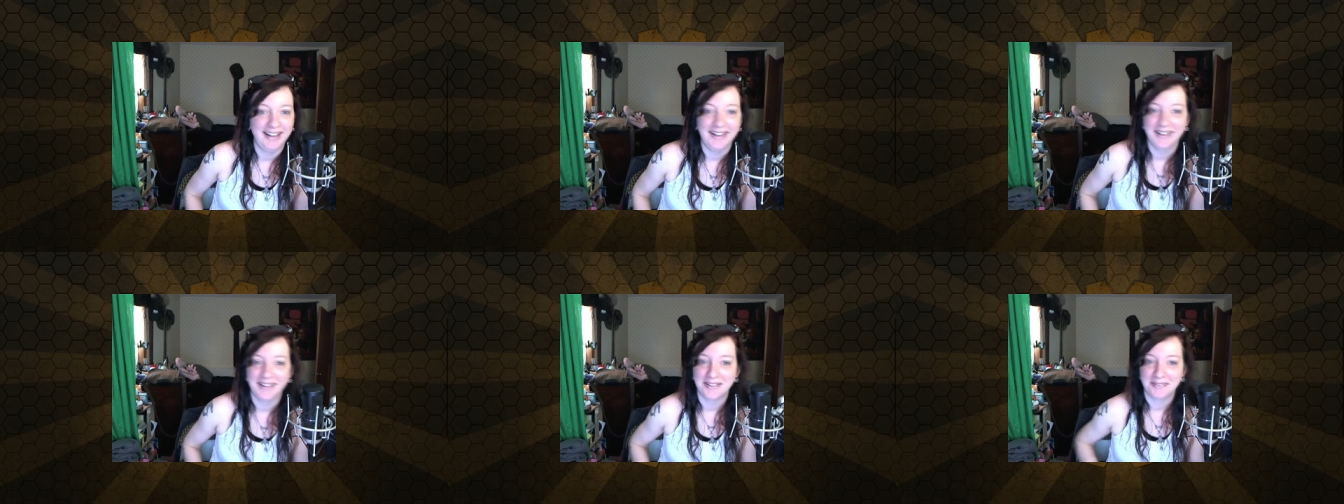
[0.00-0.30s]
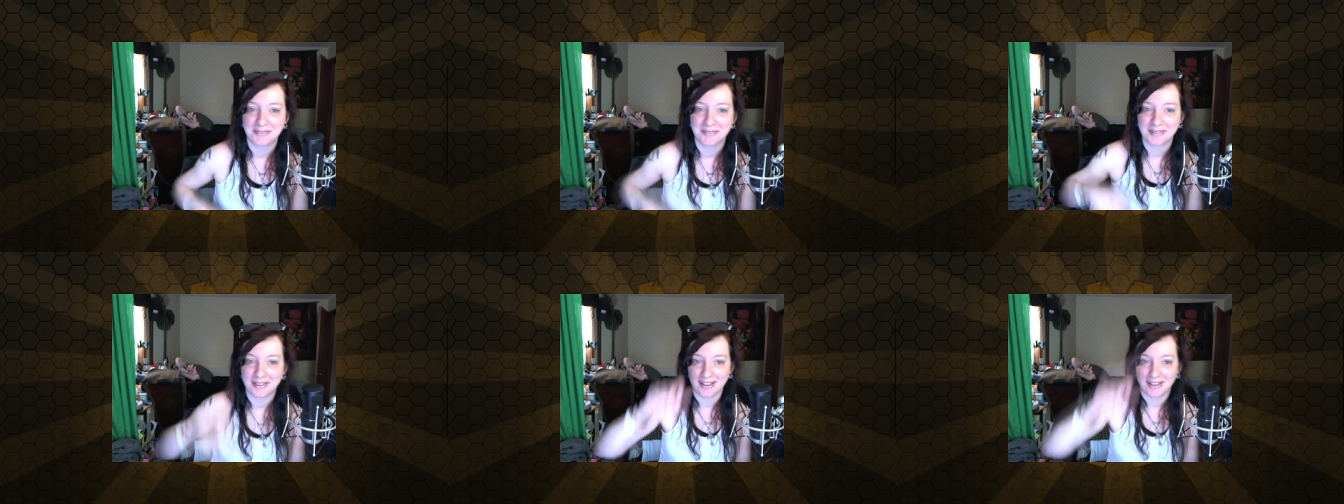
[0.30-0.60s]
I've
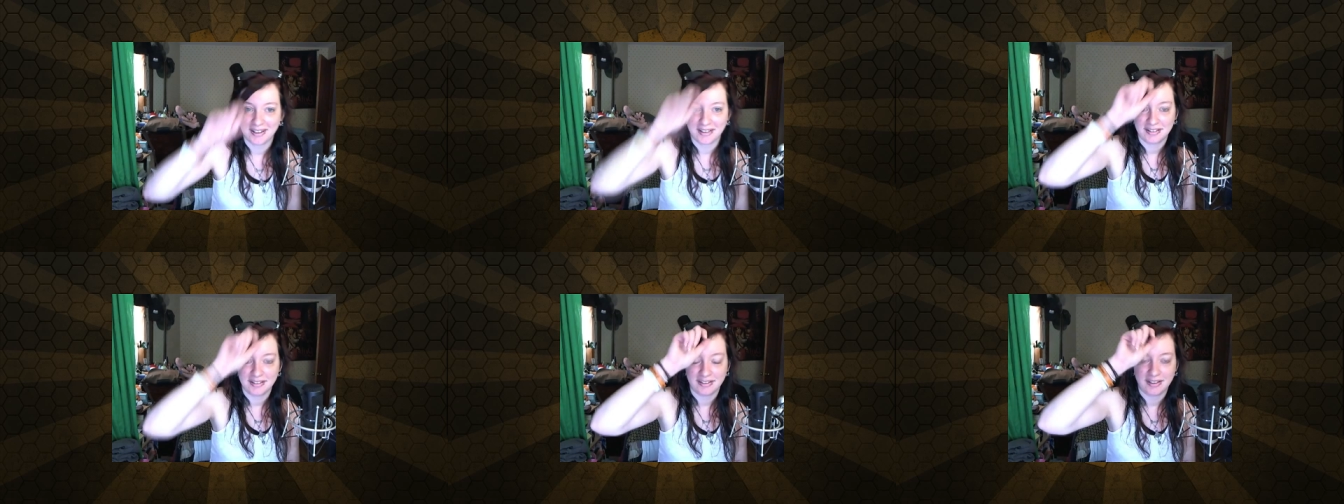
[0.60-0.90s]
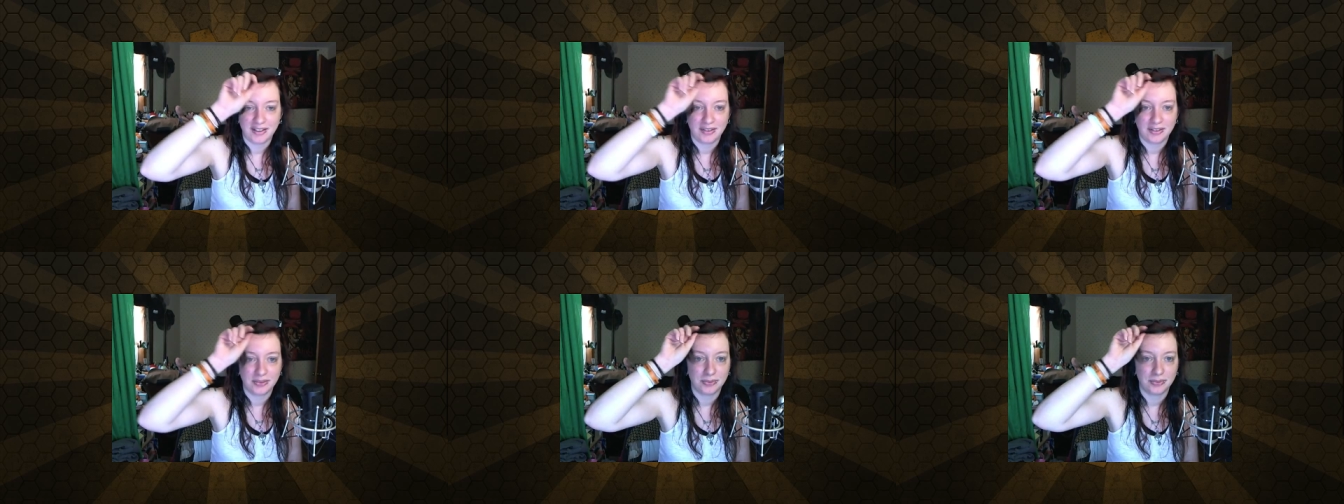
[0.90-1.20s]
forgotten.
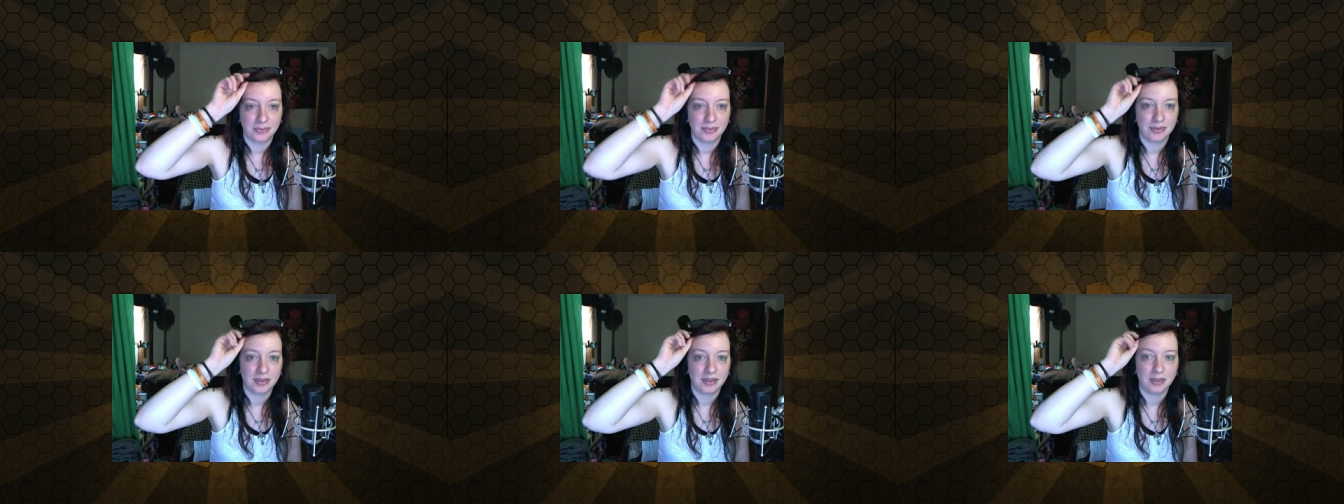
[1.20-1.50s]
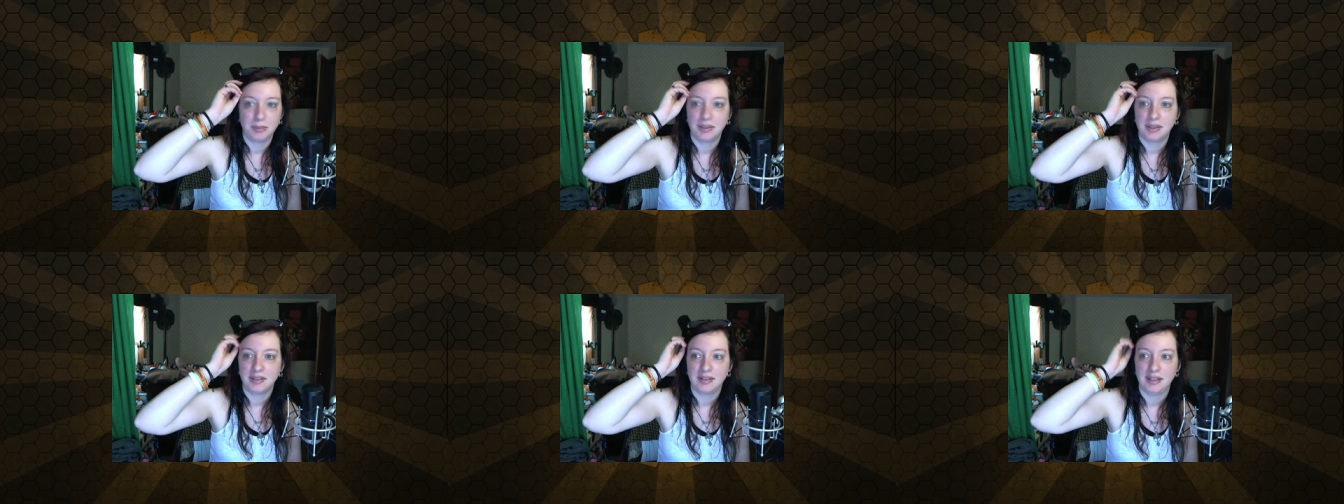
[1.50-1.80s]
Today's really
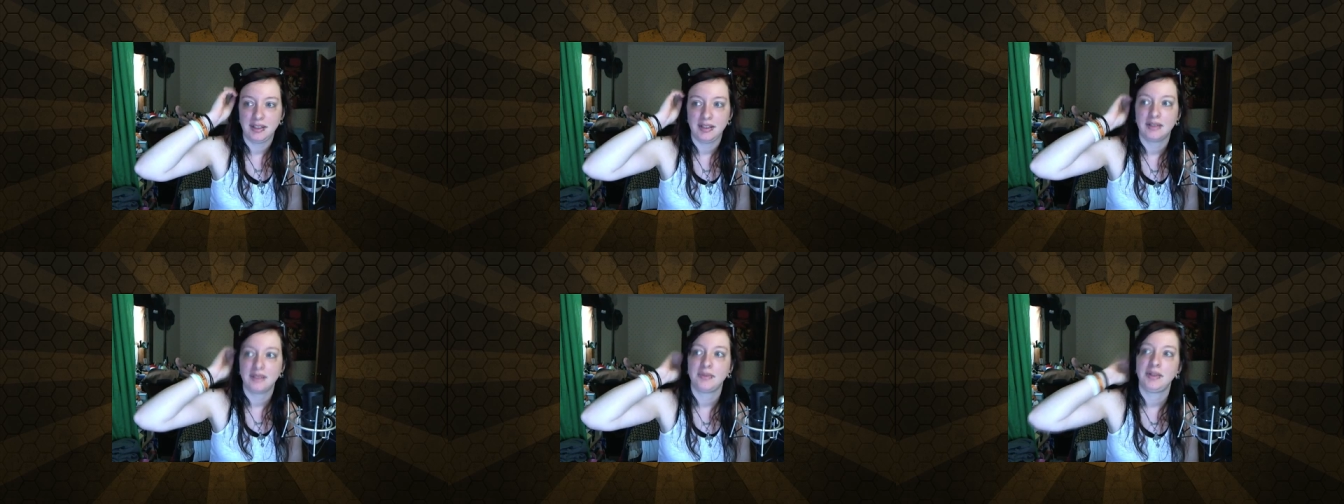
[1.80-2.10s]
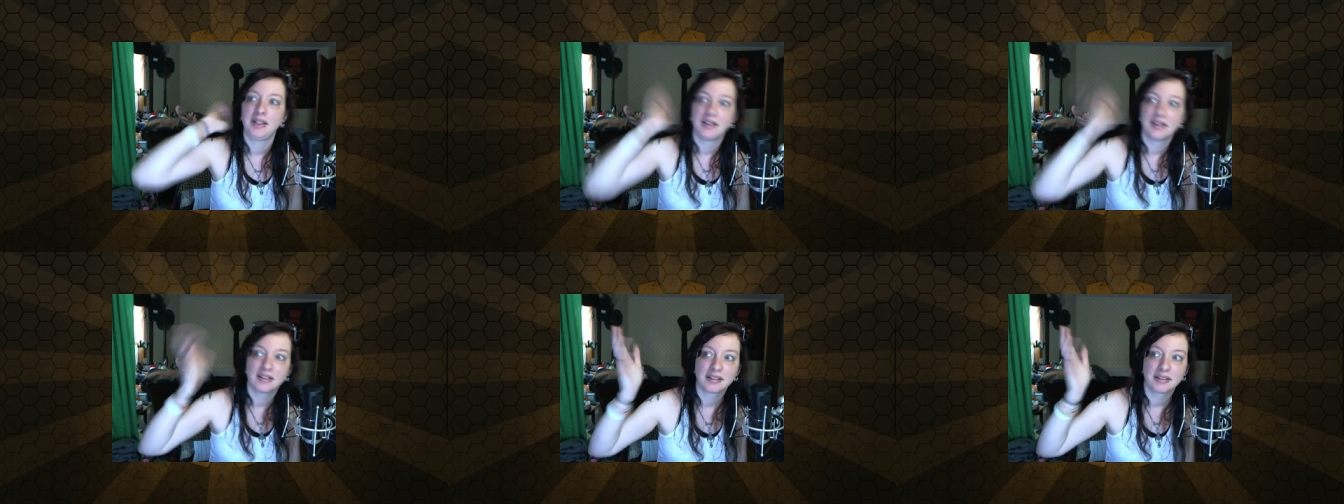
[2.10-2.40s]
busy and the
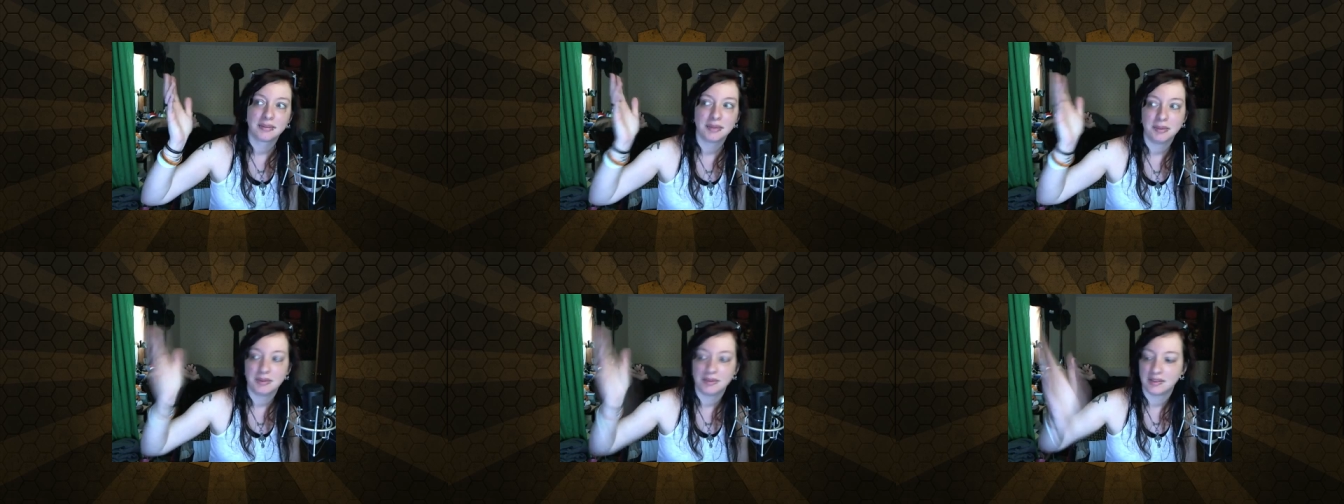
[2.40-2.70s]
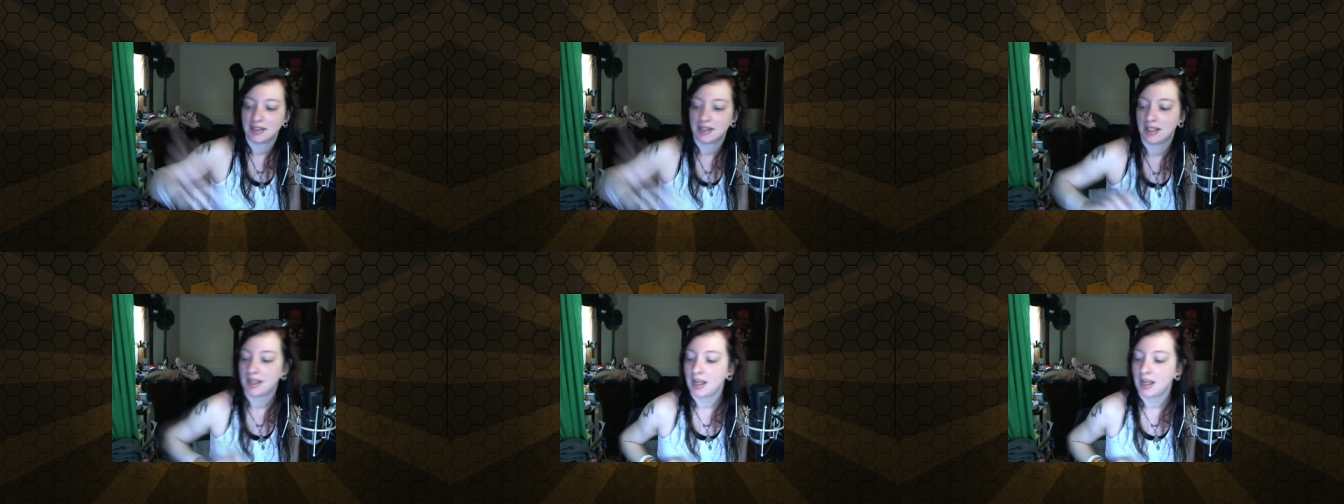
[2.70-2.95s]
weekend's gonna be busy.